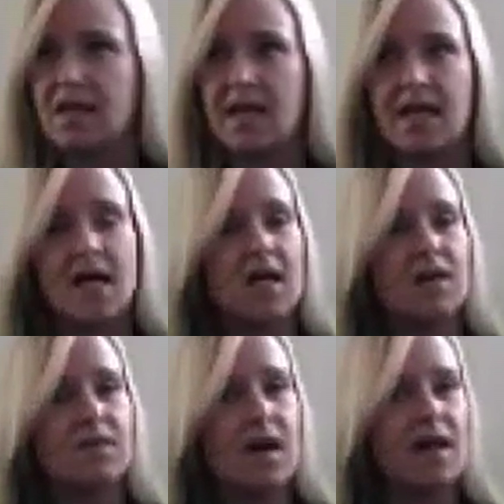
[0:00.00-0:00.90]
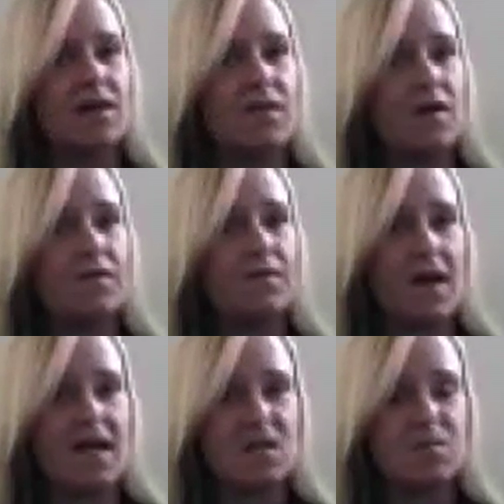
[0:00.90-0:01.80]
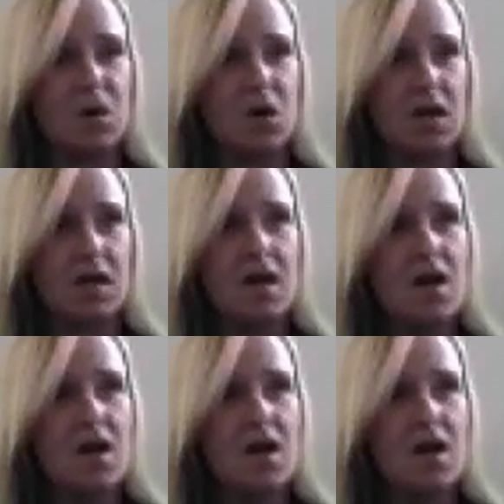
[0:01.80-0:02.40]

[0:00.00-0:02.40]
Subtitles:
think of kind of a Facebook